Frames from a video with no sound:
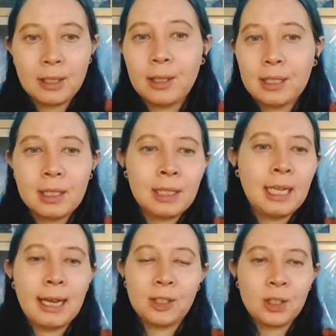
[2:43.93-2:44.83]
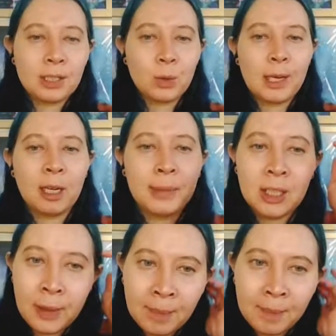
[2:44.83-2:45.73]
this is the entranceway I'll be
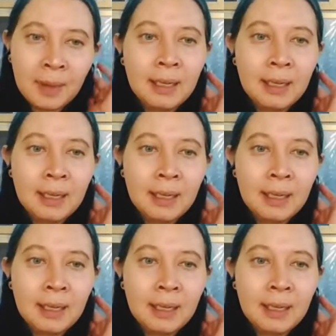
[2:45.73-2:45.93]
doing.